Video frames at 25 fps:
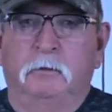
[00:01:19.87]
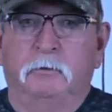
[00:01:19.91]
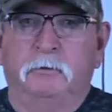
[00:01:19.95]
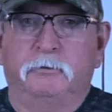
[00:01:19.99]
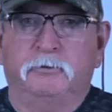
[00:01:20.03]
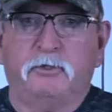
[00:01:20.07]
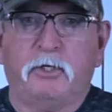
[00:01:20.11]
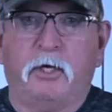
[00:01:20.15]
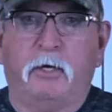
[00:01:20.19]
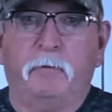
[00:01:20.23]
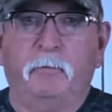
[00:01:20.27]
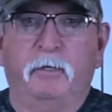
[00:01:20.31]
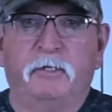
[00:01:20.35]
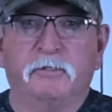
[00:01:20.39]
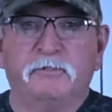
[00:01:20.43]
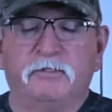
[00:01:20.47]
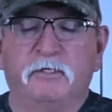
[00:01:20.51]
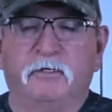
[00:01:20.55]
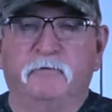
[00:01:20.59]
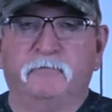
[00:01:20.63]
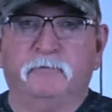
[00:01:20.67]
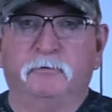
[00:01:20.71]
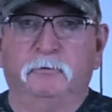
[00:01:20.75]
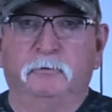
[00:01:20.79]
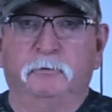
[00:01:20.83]
Taught
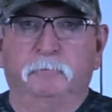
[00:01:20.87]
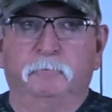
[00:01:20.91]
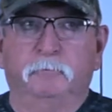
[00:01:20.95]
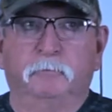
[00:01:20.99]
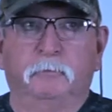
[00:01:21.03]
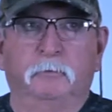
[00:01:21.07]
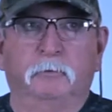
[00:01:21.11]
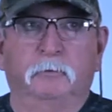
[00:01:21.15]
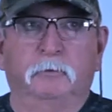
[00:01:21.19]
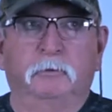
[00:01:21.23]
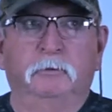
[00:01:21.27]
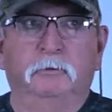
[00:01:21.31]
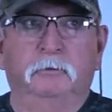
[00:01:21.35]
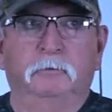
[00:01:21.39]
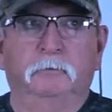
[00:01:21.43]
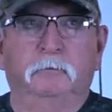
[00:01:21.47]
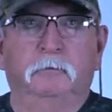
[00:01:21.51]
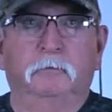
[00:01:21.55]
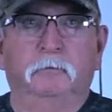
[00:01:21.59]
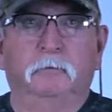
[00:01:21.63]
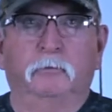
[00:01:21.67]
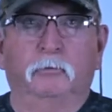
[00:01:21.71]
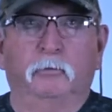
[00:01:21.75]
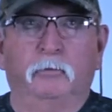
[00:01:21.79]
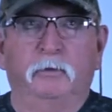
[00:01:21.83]
myself to
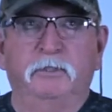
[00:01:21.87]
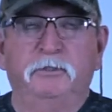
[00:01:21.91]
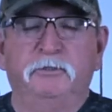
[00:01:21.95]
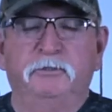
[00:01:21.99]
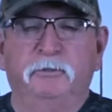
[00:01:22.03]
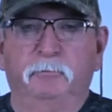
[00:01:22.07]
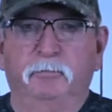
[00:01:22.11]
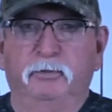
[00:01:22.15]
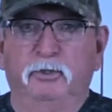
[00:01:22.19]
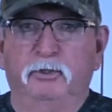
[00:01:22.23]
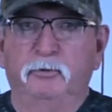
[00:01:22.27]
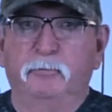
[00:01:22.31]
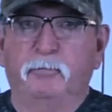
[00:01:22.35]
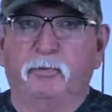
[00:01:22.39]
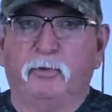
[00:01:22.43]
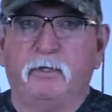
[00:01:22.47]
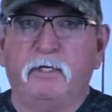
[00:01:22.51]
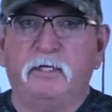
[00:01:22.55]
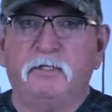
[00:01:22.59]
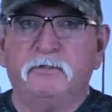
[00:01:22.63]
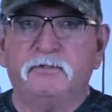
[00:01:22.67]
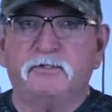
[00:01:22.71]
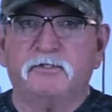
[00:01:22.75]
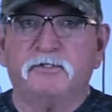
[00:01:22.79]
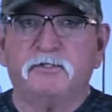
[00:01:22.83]
read the
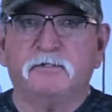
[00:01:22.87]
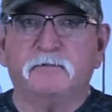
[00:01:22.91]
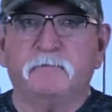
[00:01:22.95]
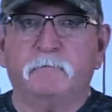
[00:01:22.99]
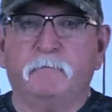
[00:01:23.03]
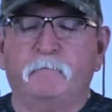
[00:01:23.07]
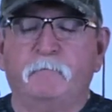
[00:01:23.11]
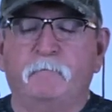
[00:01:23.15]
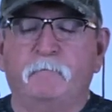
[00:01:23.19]
blueprints,